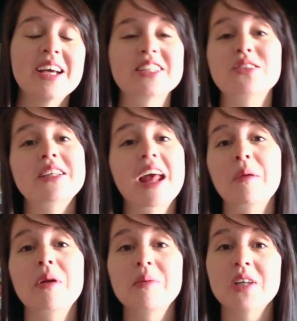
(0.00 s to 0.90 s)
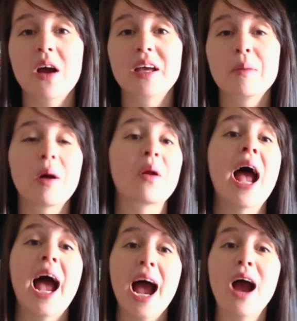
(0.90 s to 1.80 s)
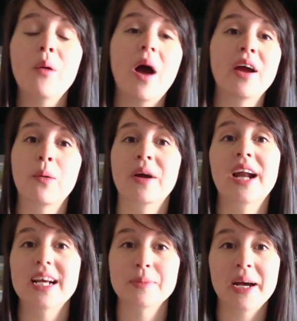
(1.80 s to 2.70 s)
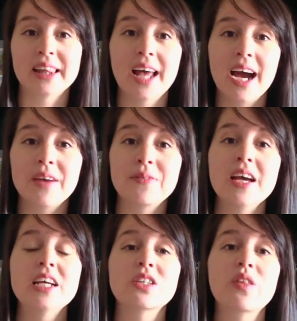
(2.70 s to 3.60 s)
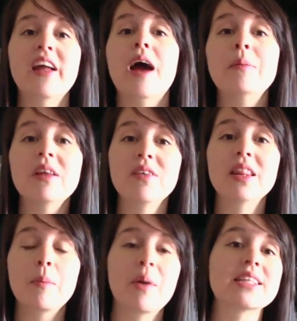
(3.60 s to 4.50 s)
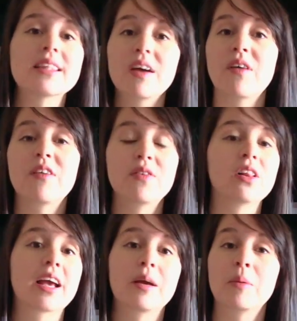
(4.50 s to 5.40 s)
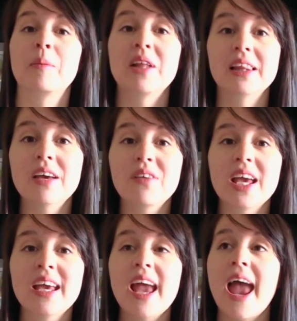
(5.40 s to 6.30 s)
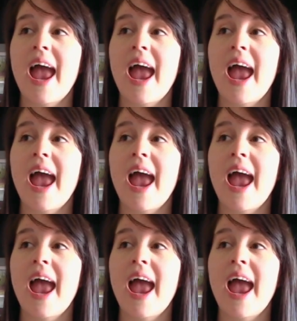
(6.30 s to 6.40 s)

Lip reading: So today I'm going to be talking about how I organize my life so that I'm living the best life I feel like I can be living,